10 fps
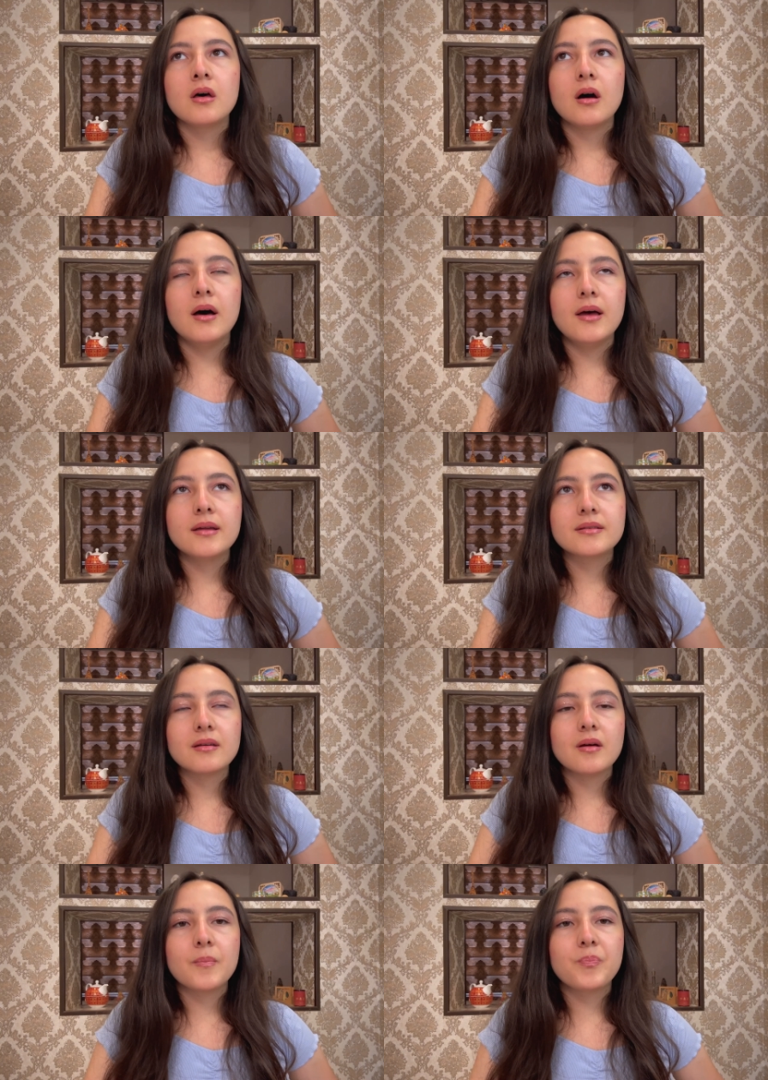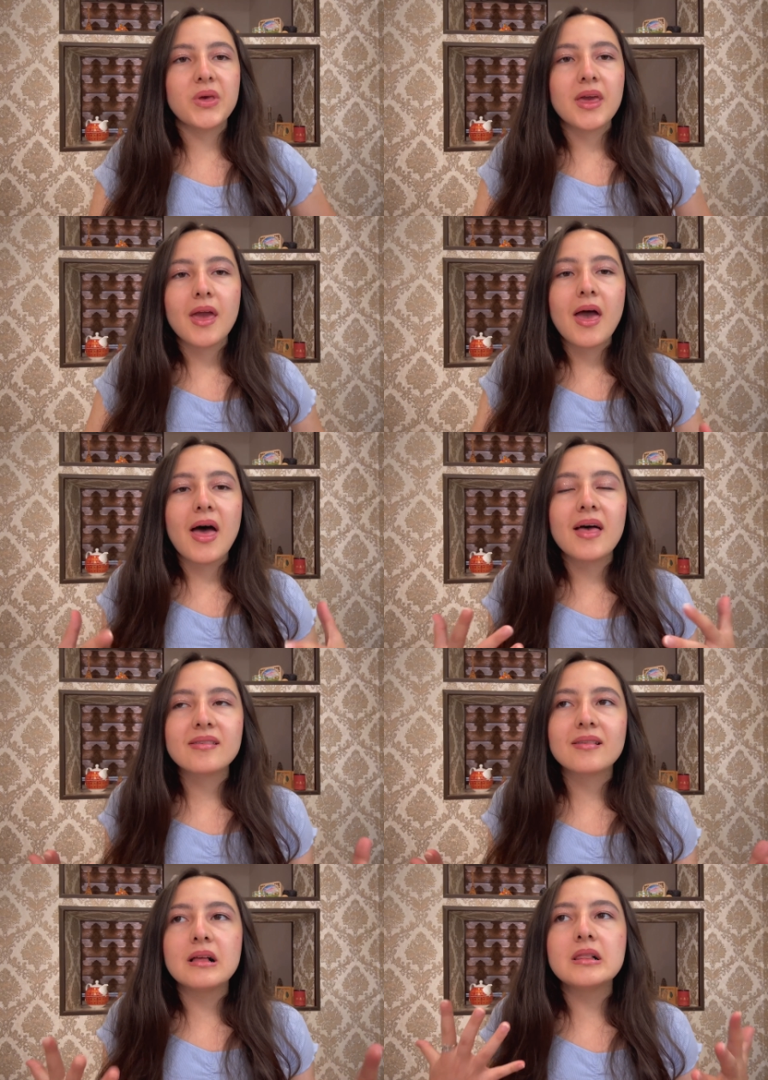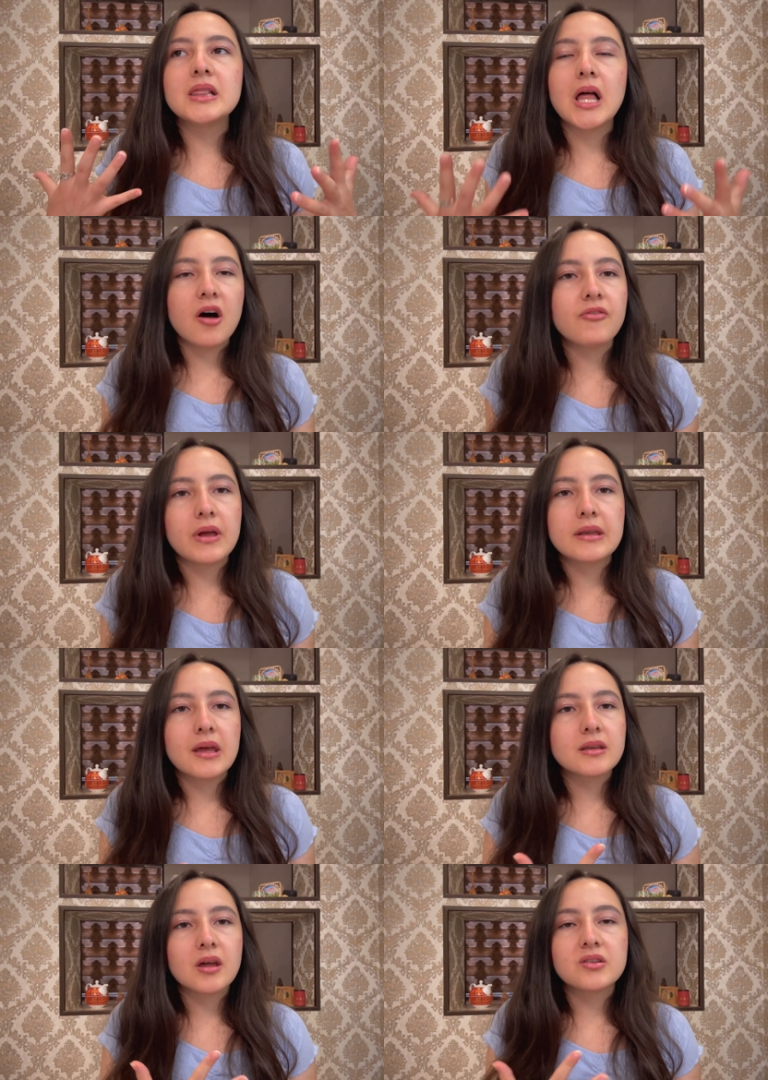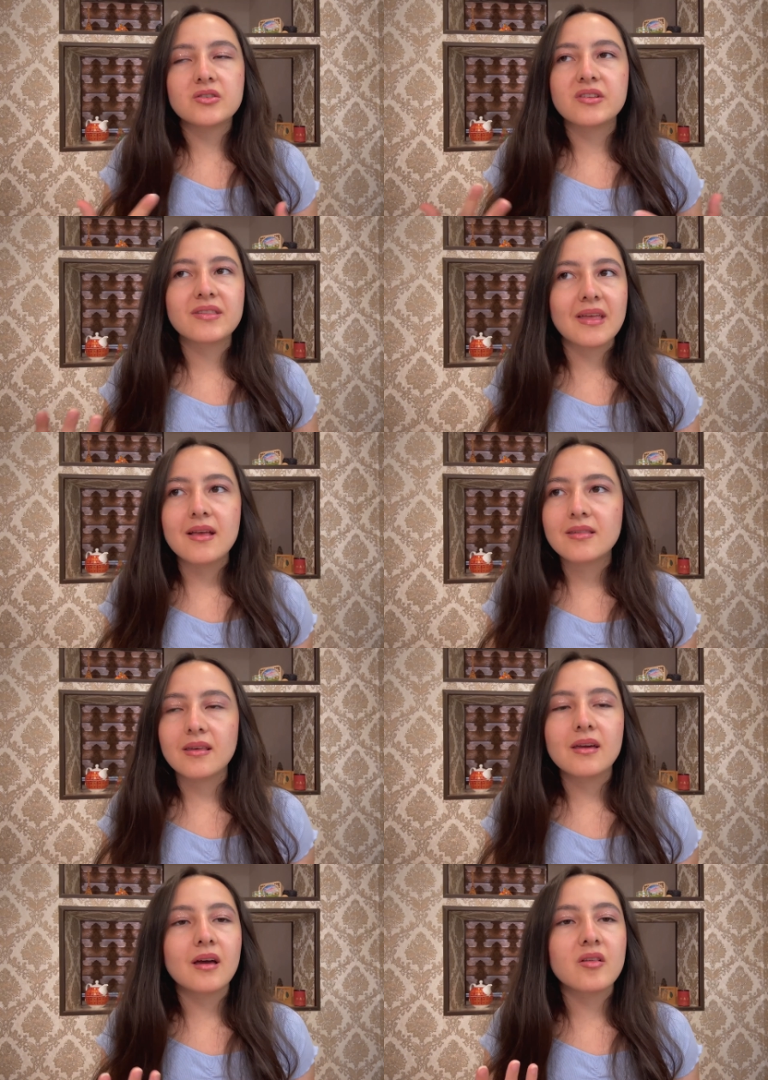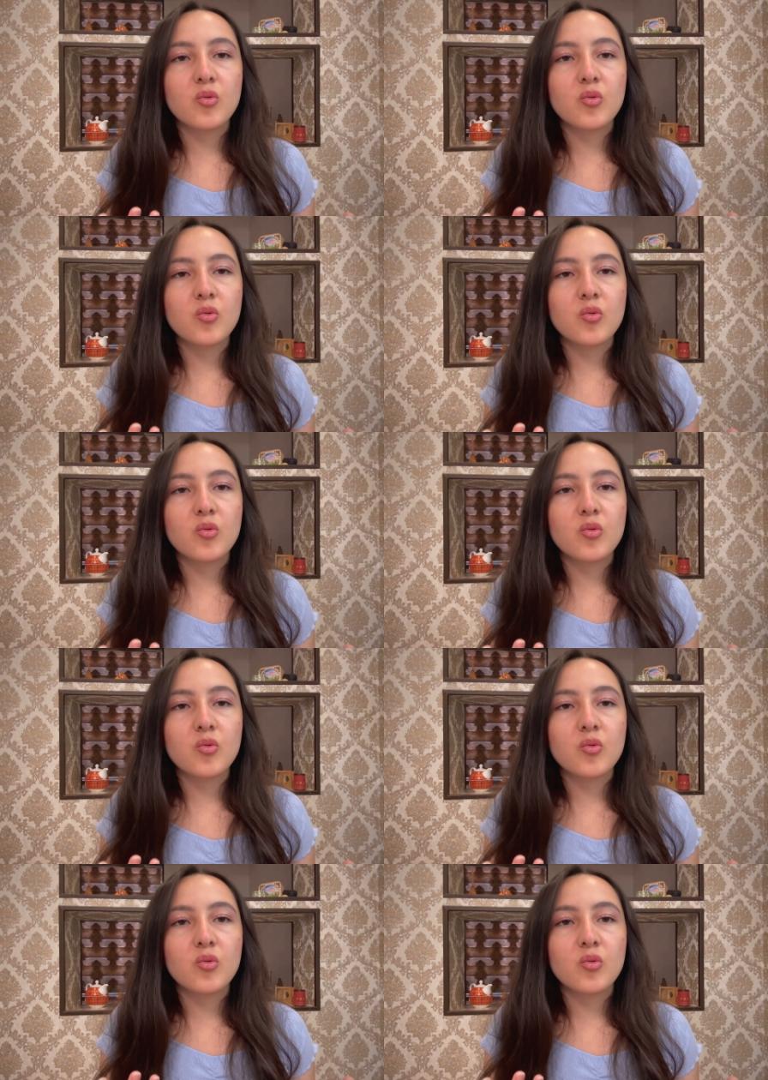and be as loving and understanding as